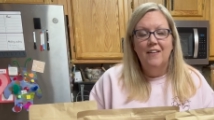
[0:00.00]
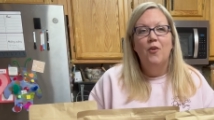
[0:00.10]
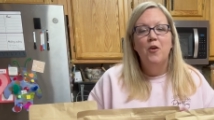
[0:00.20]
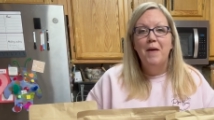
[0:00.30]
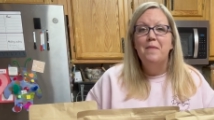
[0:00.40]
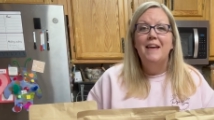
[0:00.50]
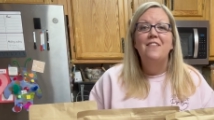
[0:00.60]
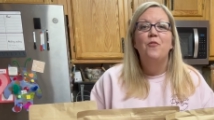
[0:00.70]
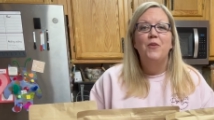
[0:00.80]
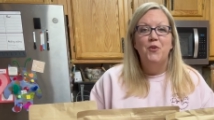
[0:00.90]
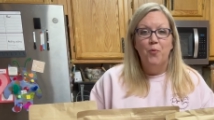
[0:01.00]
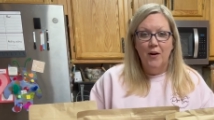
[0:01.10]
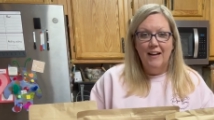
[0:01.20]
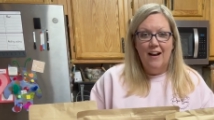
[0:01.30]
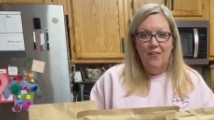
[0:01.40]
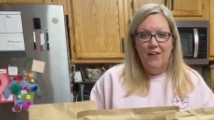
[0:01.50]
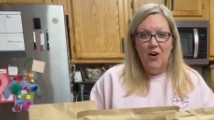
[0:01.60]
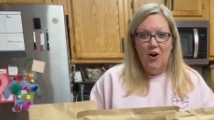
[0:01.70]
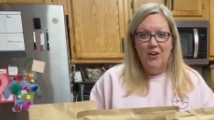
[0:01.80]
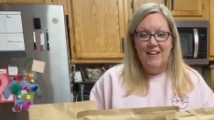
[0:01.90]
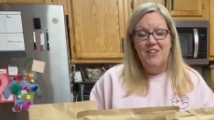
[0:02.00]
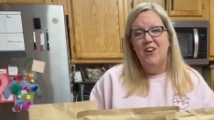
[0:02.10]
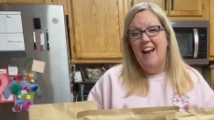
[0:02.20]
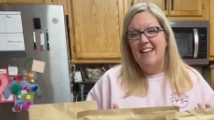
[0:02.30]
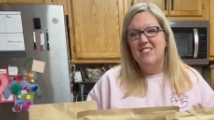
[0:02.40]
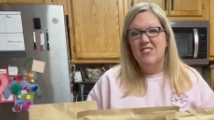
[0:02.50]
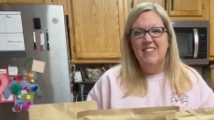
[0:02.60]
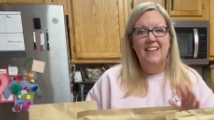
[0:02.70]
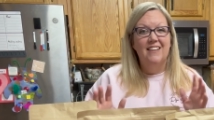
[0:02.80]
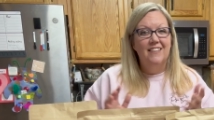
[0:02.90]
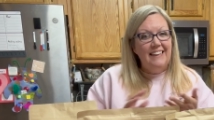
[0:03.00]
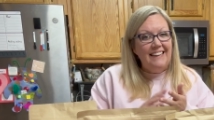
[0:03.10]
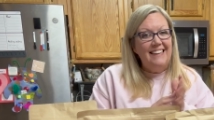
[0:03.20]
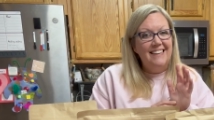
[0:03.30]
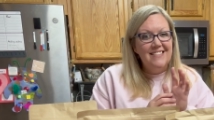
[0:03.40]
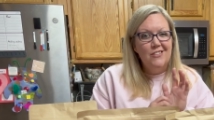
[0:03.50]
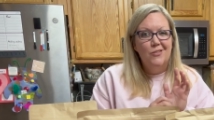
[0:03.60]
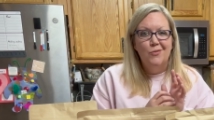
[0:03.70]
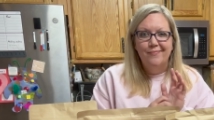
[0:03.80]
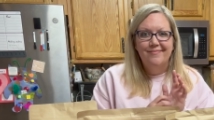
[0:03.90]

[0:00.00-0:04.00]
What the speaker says: or maybe even when you're working out in the garden and your hands just get a little too